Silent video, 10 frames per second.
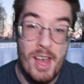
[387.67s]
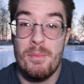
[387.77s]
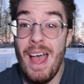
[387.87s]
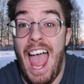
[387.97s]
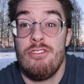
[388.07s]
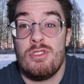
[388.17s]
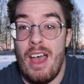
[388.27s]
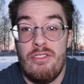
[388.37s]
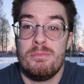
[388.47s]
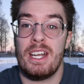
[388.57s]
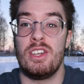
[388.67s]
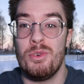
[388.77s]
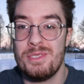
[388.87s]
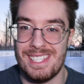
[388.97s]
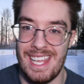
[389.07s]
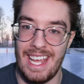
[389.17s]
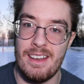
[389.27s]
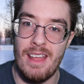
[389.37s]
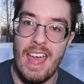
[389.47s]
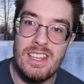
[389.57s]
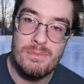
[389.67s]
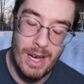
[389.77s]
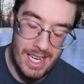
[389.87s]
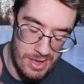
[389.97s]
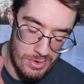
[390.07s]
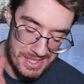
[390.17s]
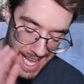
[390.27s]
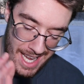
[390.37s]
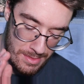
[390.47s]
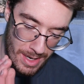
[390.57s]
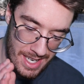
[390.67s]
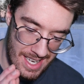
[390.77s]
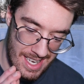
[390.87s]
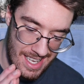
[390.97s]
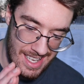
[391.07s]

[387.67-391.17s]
But everybody knows this thing, and anybody who's anybody